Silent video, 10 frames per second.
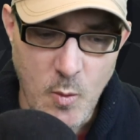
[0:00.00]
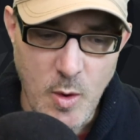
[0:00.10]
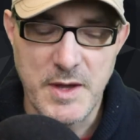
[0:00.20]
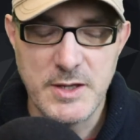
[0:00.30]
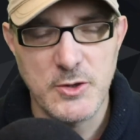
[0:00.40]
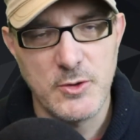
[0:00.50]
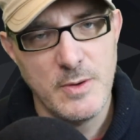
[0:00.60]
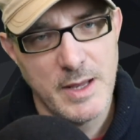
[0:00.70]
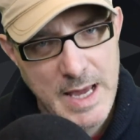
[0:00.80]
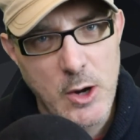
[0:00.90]
what they
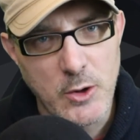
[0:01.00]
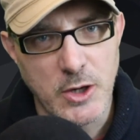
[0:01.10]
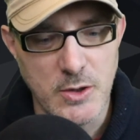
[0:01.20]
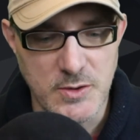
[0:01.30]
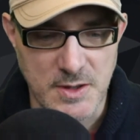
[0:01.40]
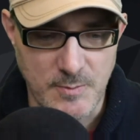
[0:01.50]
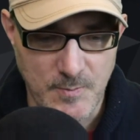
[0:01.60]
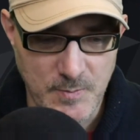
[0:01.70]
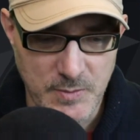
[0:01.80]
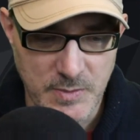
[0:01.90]
do and how you can use
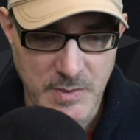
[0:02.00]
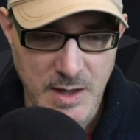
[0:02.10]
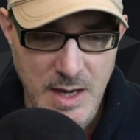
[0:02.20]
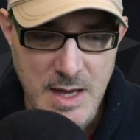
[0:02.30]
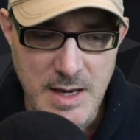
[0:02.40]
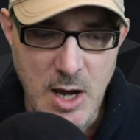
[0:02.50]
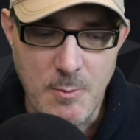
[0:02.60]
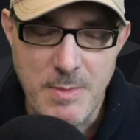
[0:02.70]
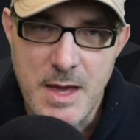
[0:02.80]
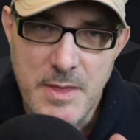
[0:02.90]
them.
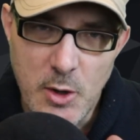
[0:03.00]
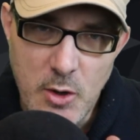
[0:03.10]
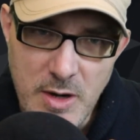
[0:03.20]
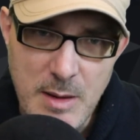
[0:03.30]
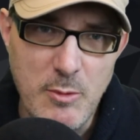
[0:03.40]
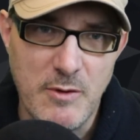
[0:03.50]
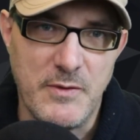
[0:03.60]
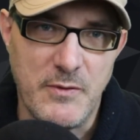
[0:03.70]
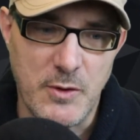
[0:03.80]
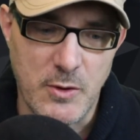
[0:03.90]
Now, there are a number
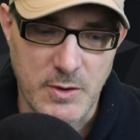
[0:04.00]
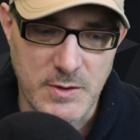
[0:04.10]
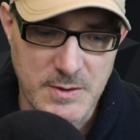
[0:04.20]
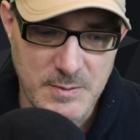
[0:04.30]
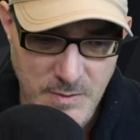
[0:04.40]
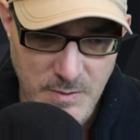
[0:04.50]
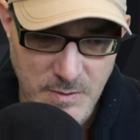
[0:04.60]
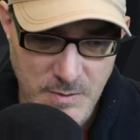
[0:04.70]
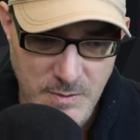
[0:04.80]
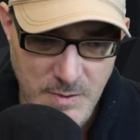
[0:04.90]
of different hooks,
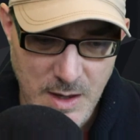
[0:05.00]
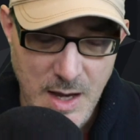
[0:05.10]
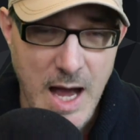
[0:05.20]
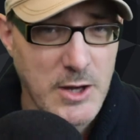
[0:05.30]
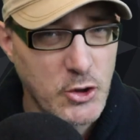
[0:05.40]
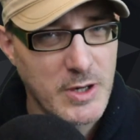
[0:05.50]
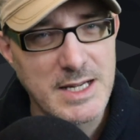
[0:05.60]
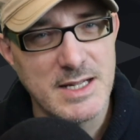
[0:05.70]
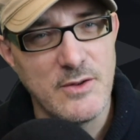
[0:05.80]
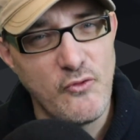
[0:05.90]
and you can
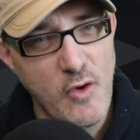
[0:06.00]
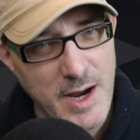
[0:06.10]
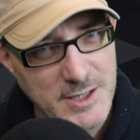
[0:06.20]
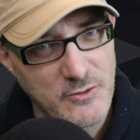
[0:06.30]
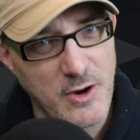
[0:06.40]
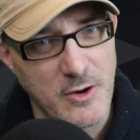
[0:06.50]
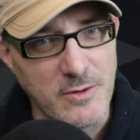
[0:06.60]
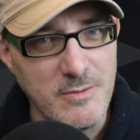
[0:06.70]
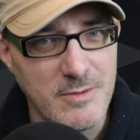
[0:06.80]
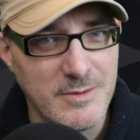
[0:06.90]
actually write your
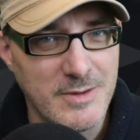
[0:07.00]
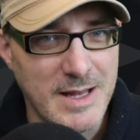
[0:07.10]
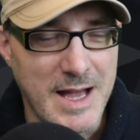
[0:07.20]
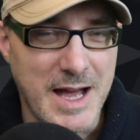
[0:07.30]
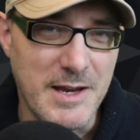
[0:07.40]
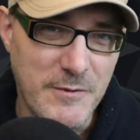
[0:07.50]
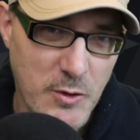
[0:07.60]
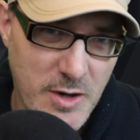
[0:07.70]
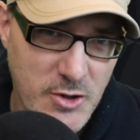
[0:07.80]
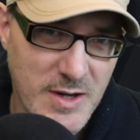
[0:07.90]
own, and
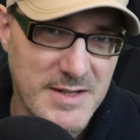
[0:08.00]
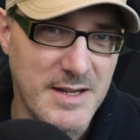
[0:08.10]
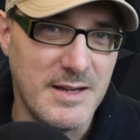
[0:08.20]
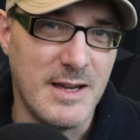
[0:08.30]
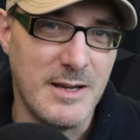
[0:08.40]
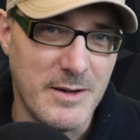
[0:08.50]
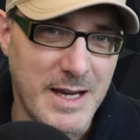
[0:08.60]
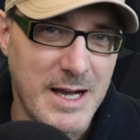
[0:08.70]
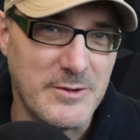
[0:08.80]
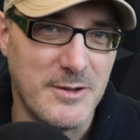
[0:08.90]
if you're interested in
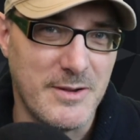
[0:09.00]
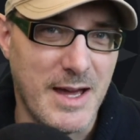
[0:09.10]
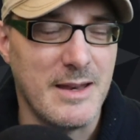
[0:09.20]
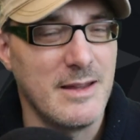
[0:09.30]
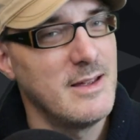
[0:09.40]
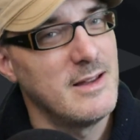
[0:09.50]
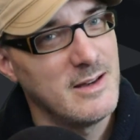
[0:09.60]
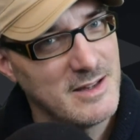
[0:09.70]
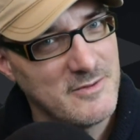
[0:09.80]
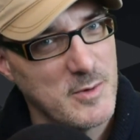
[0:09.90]
learning how to do that,
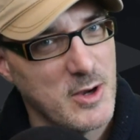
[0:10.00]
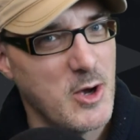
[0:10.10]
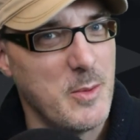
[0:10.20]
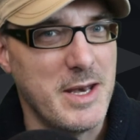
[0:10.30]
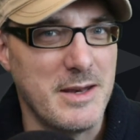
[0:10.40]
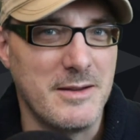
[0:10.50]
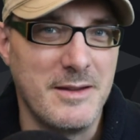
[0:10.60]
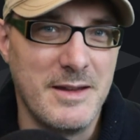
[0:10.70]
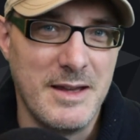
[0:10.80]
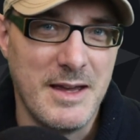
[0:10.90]
leave me a comment
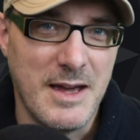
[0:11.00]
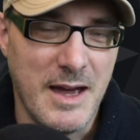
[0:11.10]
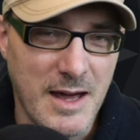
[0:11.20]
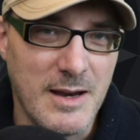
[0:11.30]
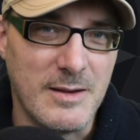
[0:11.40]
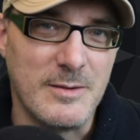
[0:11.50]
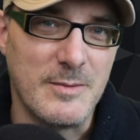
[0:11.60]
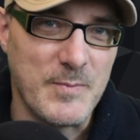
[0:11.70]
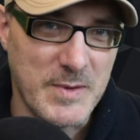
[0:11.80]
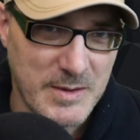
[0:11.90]
and
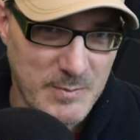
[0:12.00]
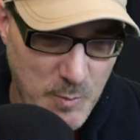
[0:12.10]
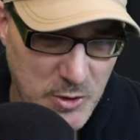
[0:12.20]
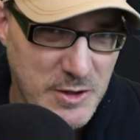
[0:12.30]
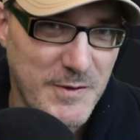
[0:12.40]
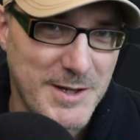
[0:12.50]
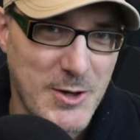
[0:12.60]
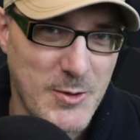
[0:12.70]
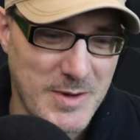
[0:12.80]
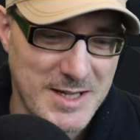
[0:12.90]
I'll post a
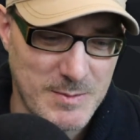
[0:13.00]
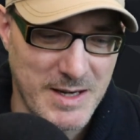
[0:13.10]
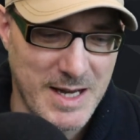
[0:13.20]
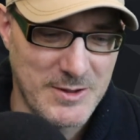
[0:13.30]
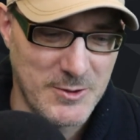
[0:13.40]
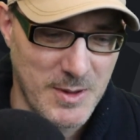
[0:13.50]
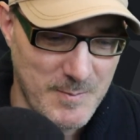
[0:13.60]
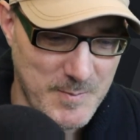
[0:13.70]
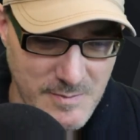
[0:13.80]
video explaining how to do it.